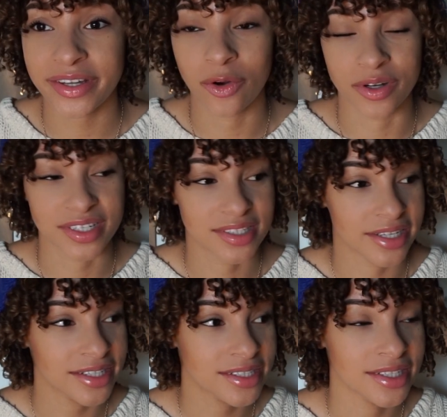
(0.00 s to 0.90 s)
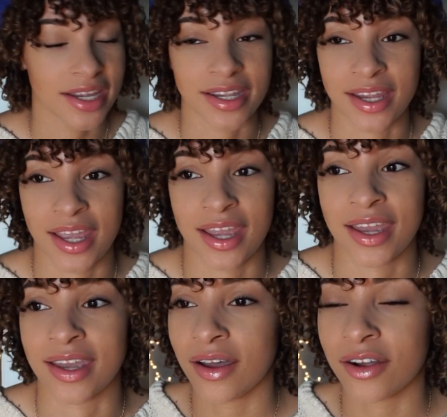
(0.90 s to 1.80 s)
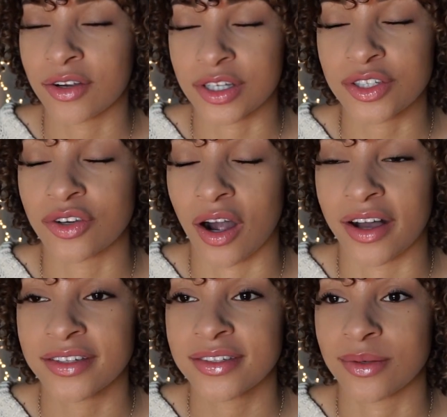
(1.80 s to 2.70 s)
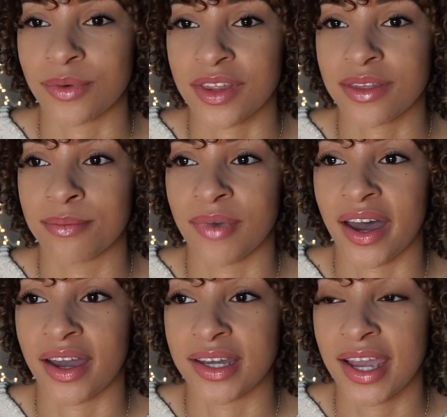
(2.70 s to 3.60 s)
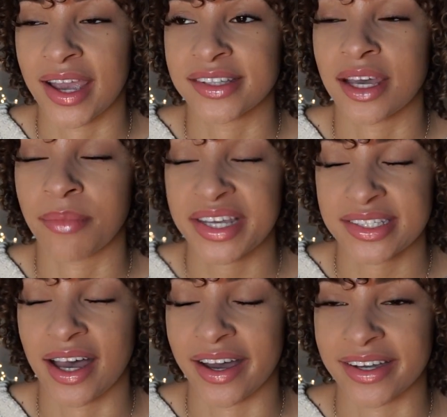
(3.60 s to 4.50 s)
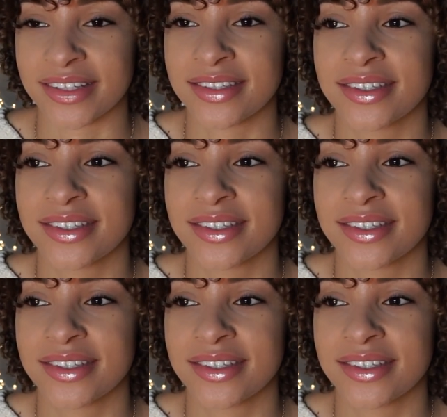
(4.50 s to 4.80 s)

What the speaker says: or sit in a crisscross with my hands at my sides.